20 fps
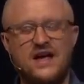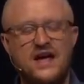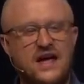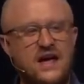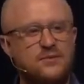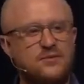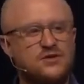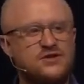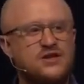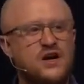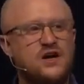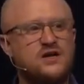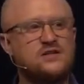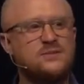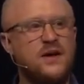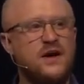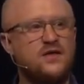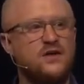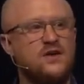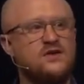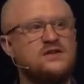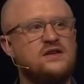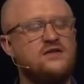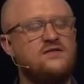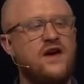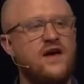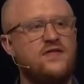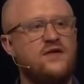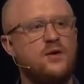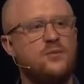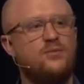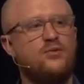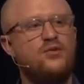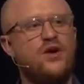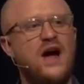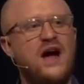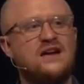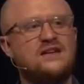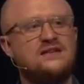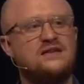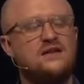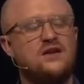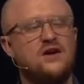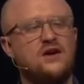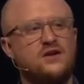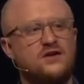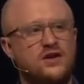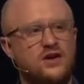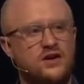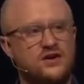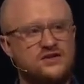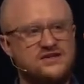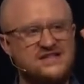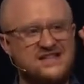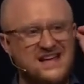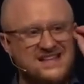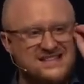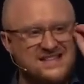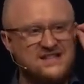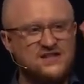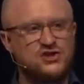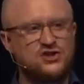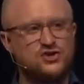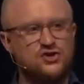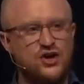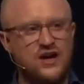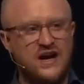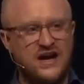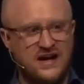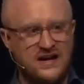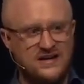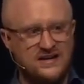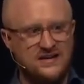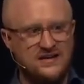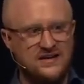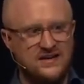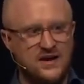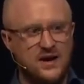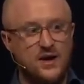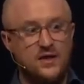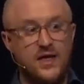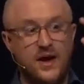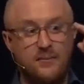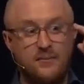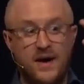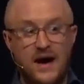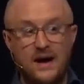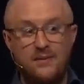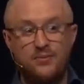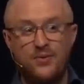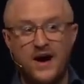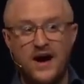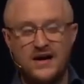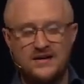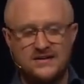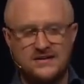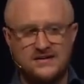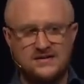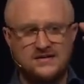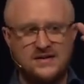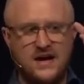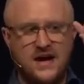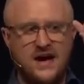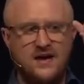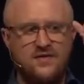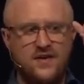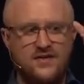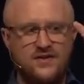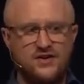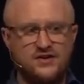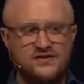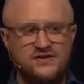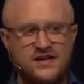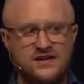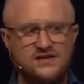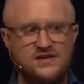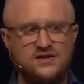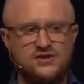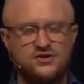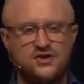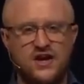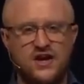Hebrews talks about those that have had their, their, their senses trained, that by practice have had their senses